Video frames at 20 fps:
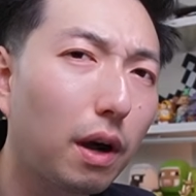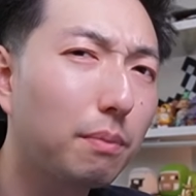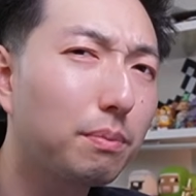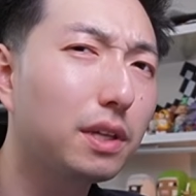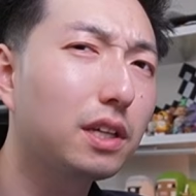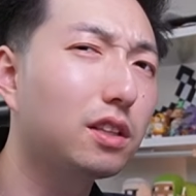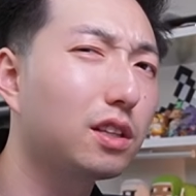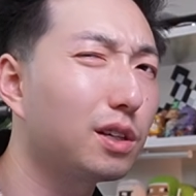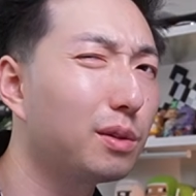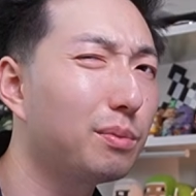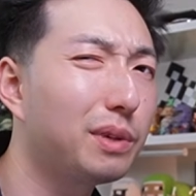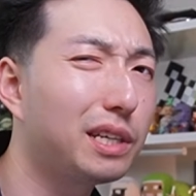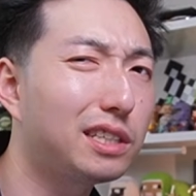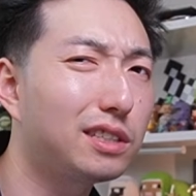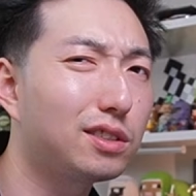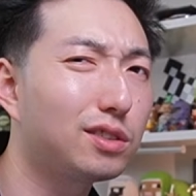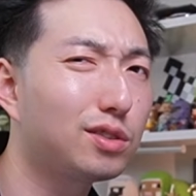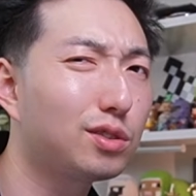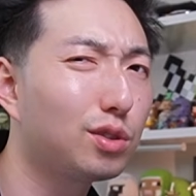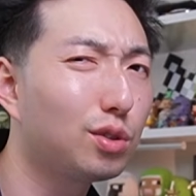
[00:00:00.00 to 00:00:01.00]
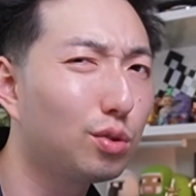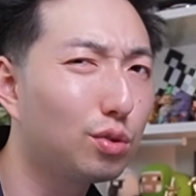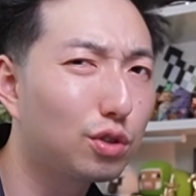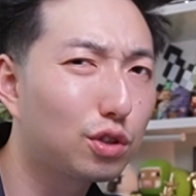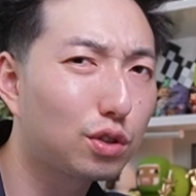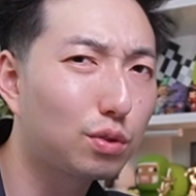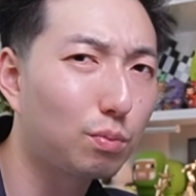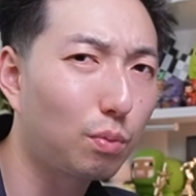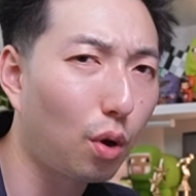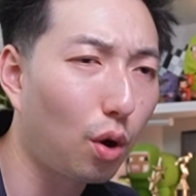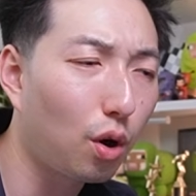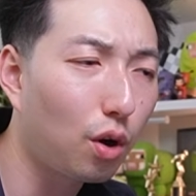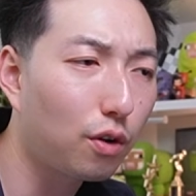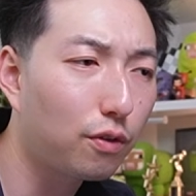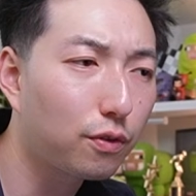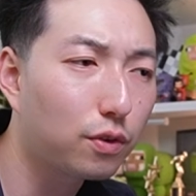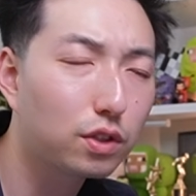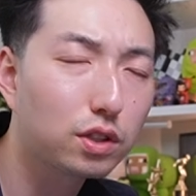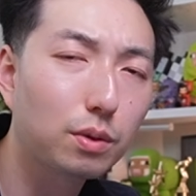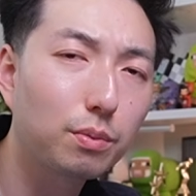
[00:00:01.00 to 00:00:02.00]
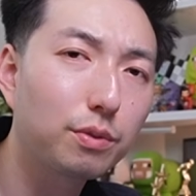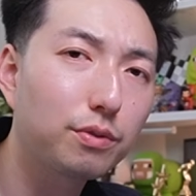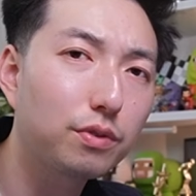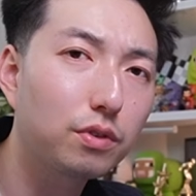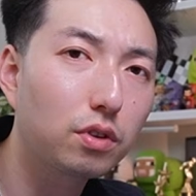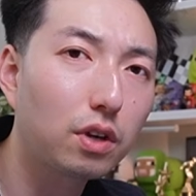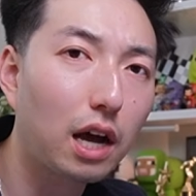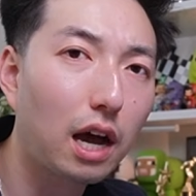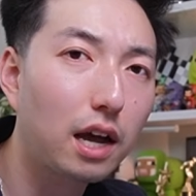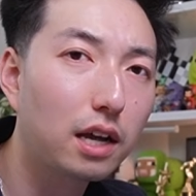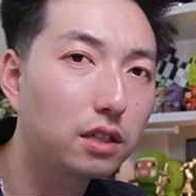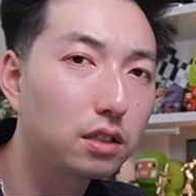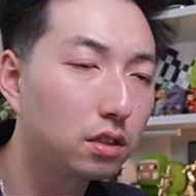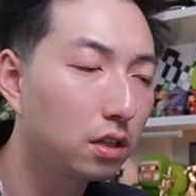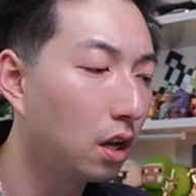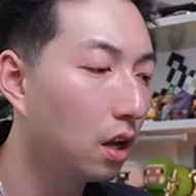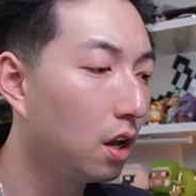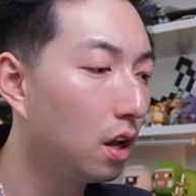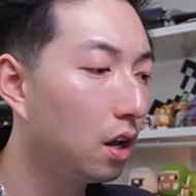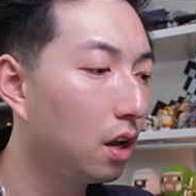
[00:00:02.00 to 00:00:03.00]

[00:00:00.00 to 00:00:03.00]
might be a little bit too small for some of you guys,